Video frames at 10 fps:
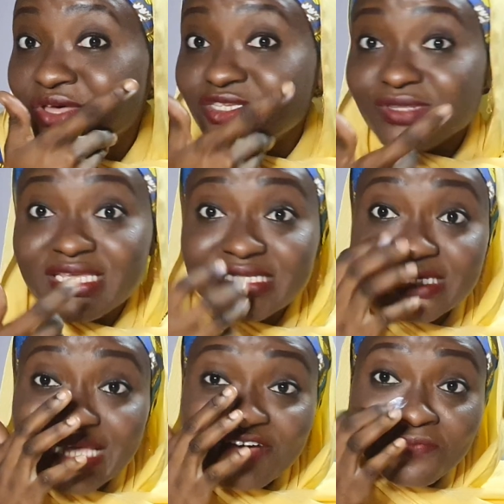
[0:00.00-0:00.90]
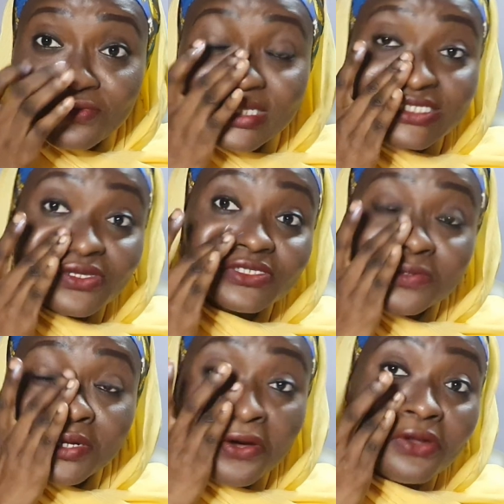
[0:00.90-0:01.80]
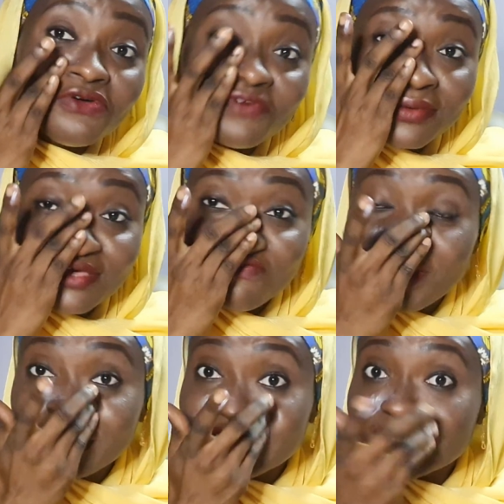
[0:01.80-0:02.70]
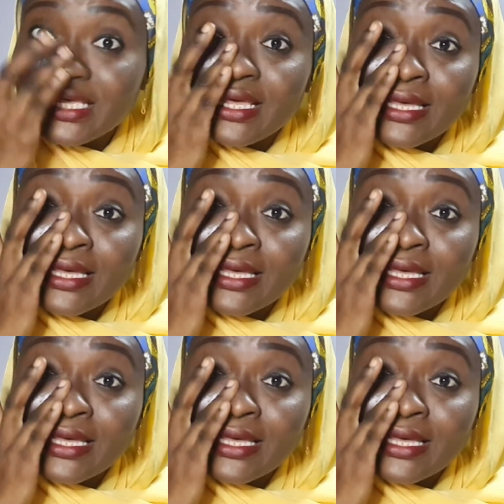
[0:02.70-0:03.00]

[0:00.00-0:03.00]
So I've put this sunscreen all over my face,